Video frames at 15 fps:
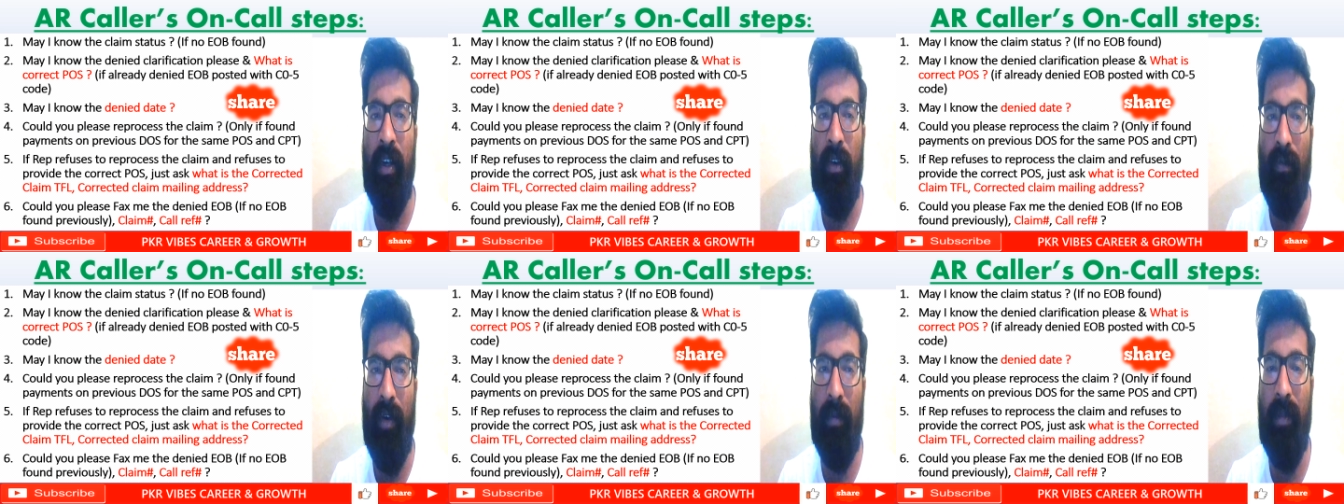
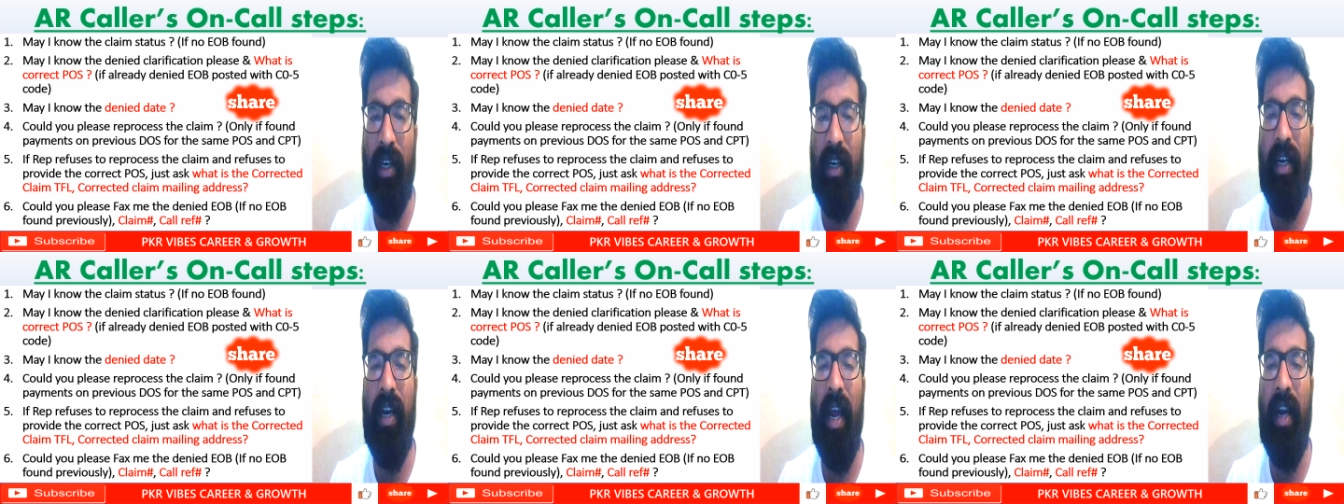From the
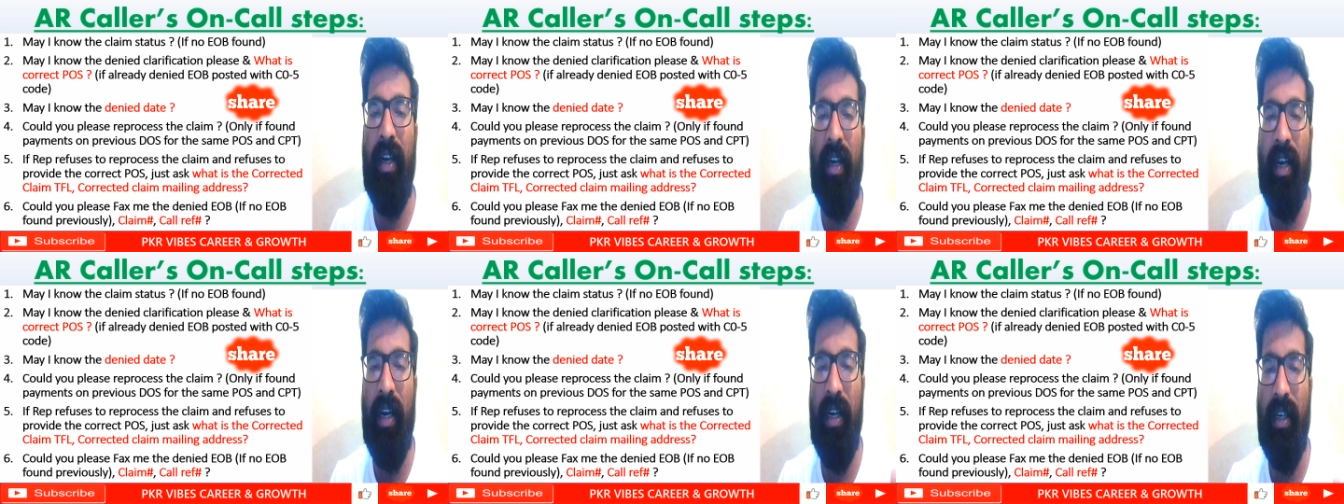denied
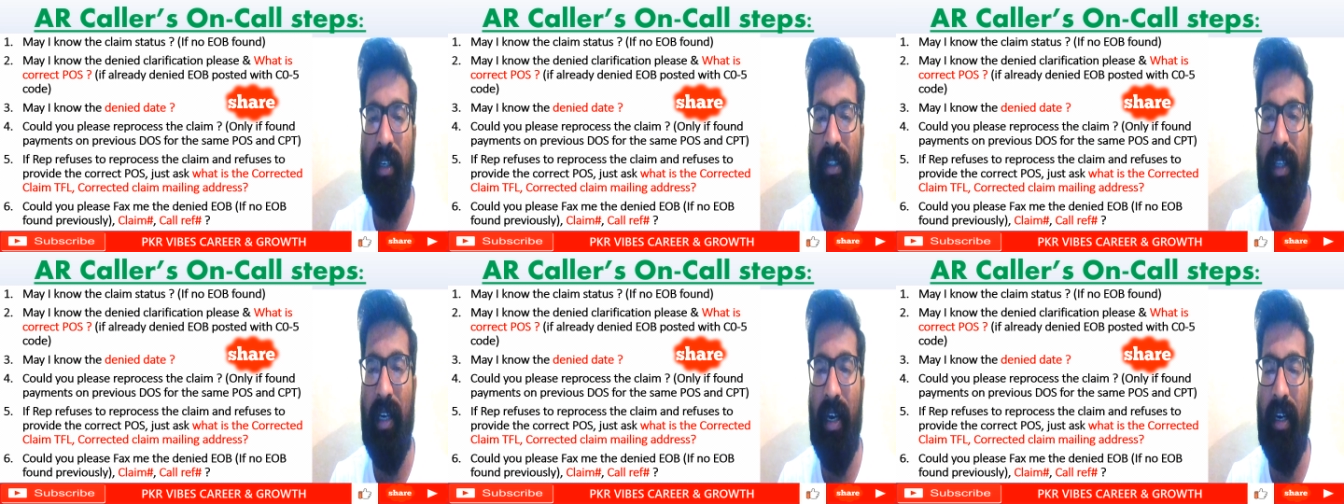date,
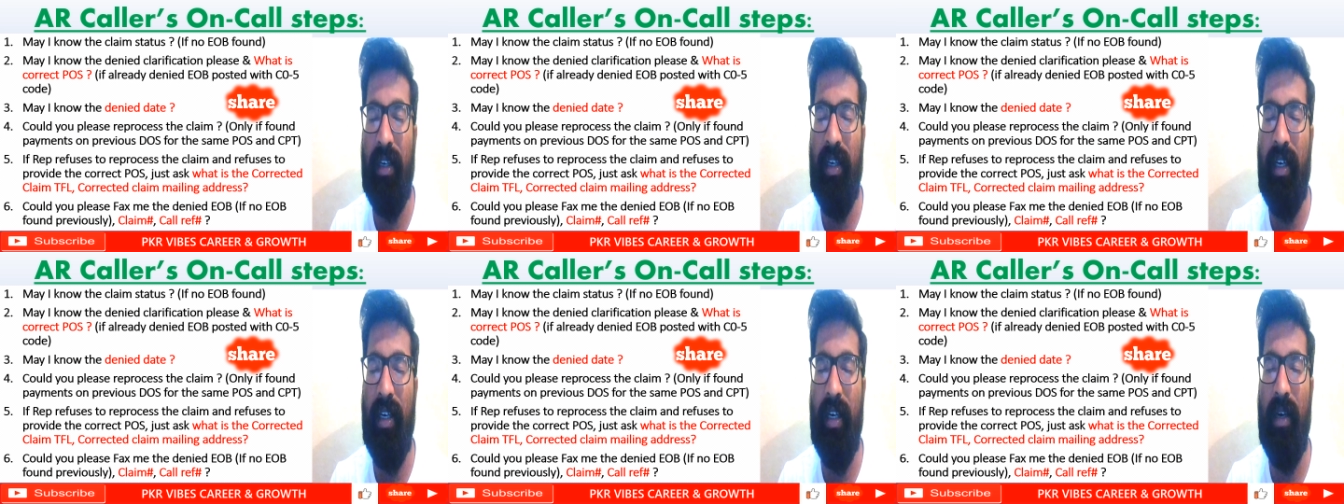the
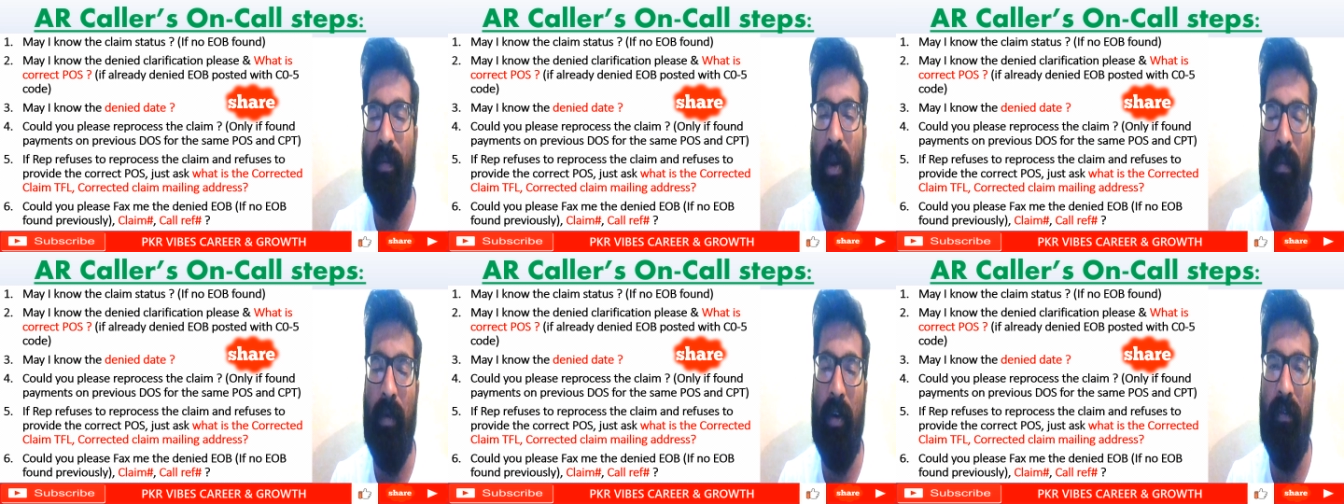corrected claim
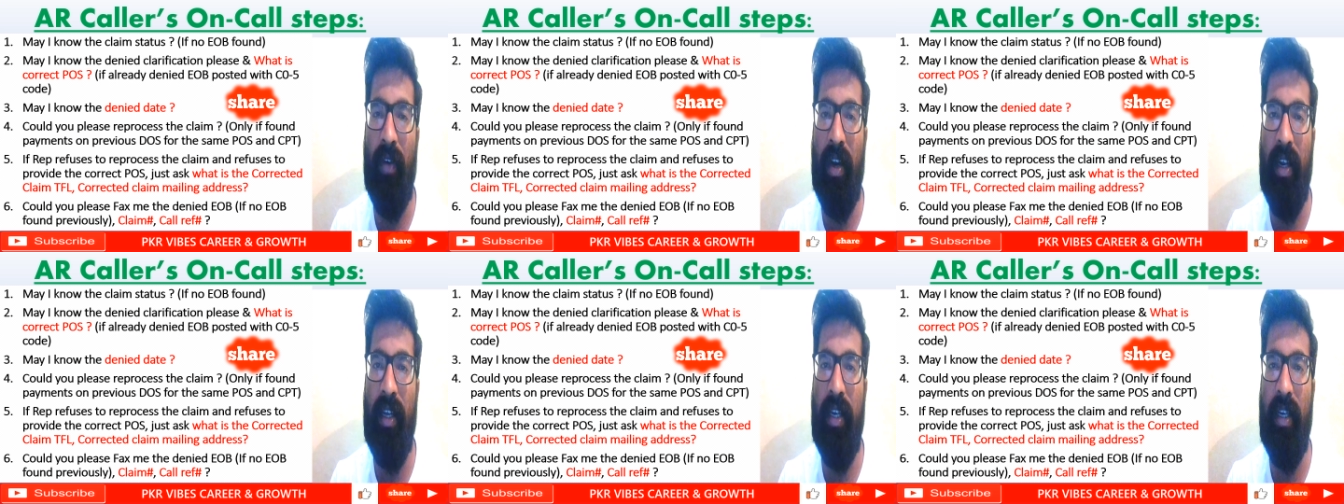timely
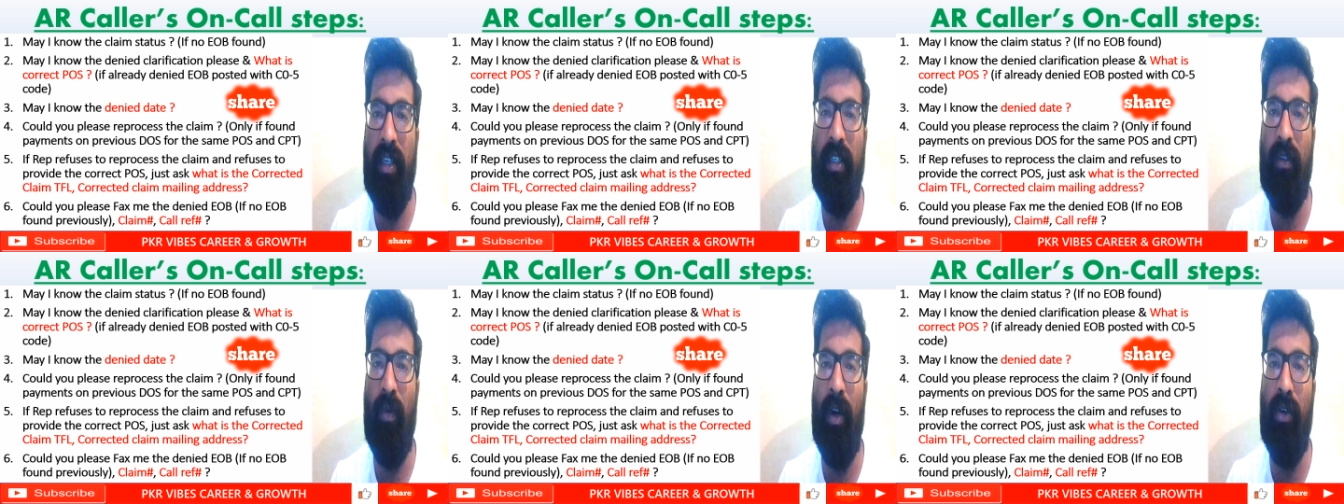filing
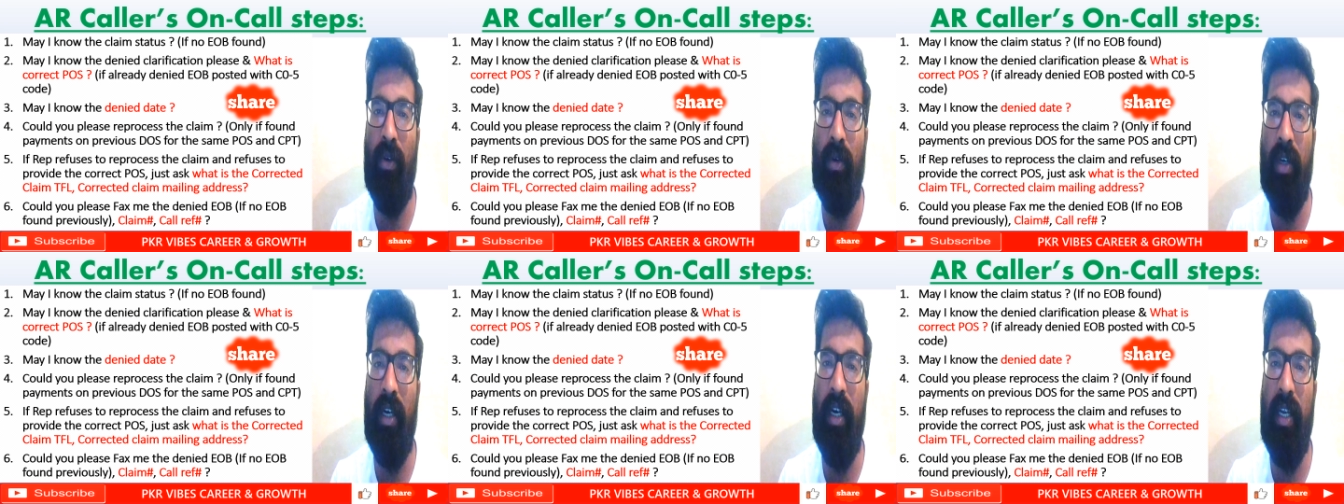is
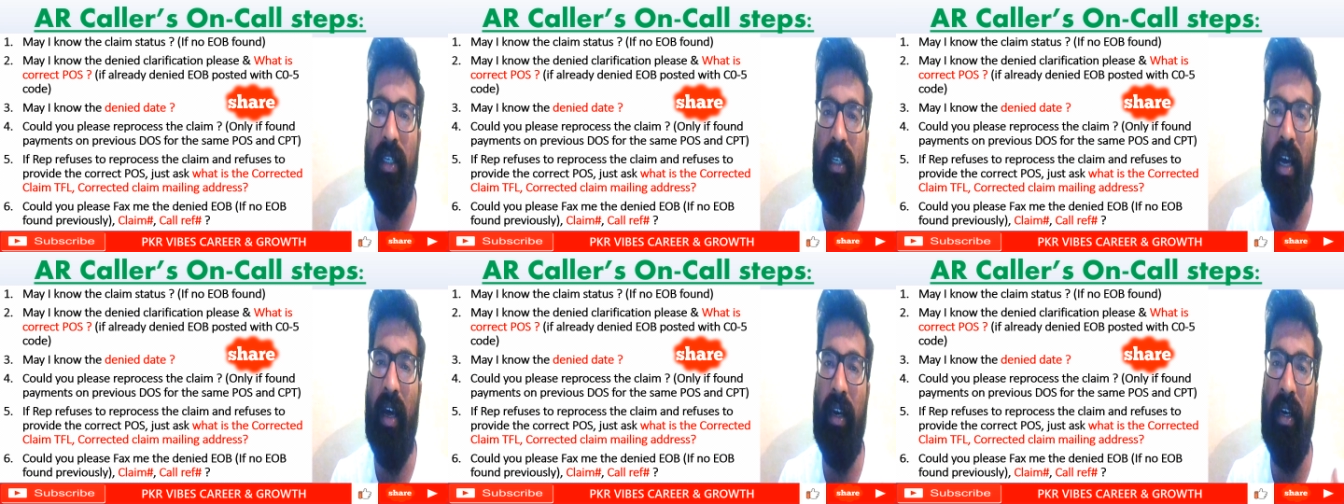120 days
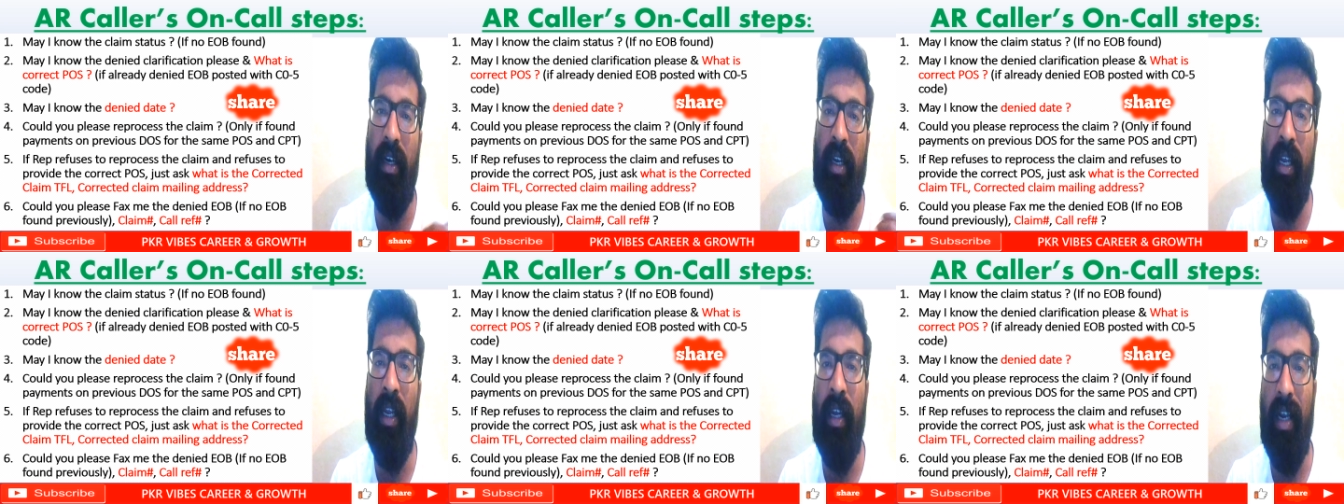
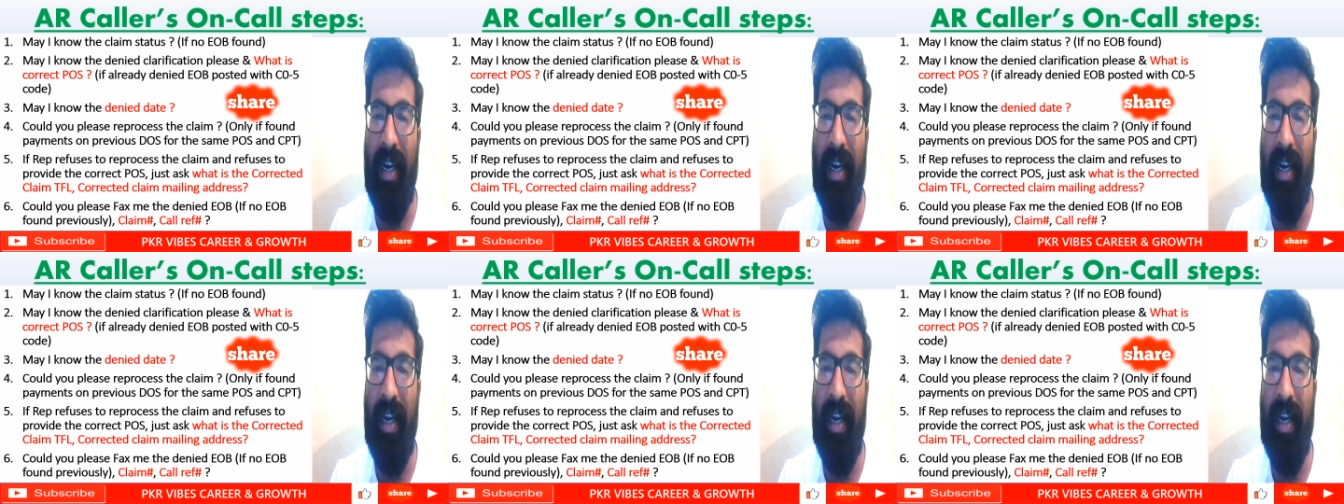already